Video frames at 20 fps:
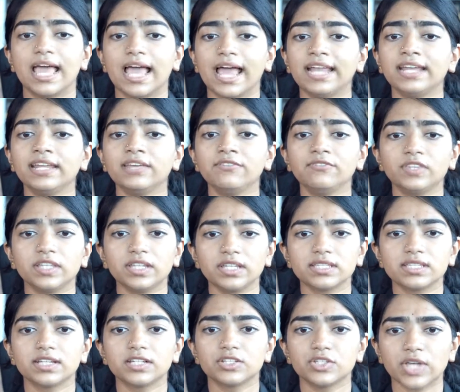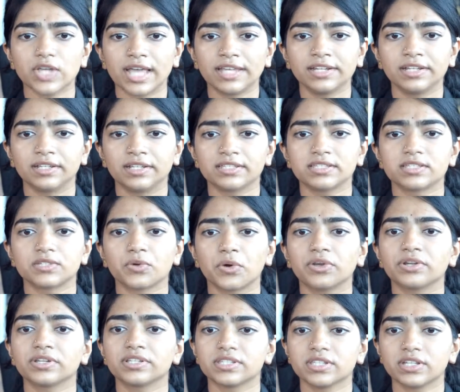and if the research analyst or
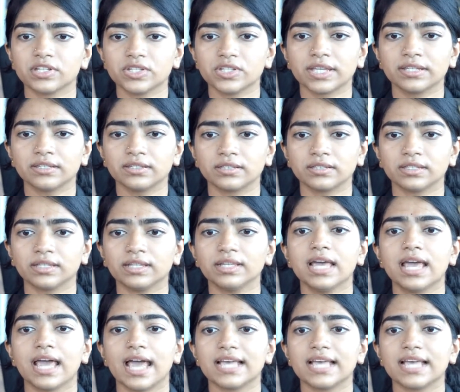research entity